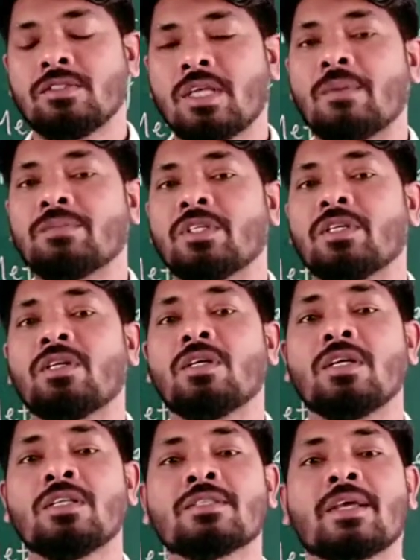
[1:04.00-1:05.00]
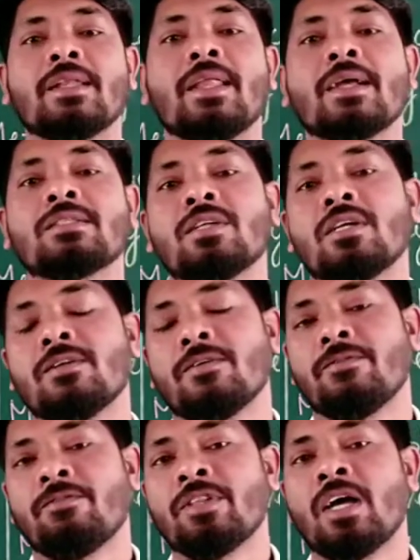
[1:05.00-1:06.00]
chapter is
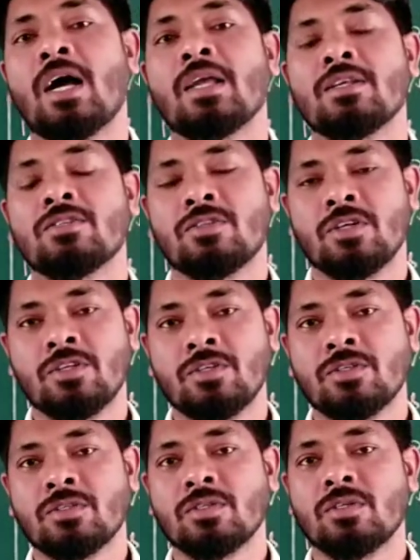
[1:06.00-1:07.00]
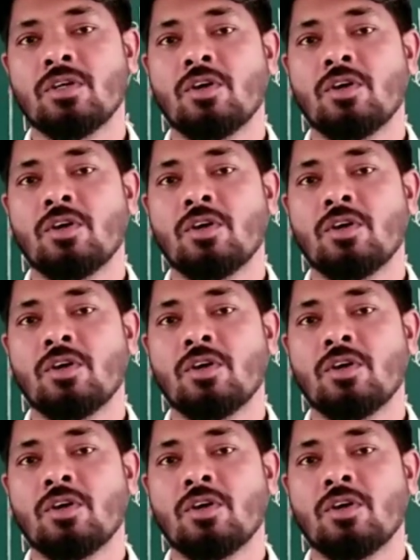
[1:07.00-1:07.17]
connected with the higher studies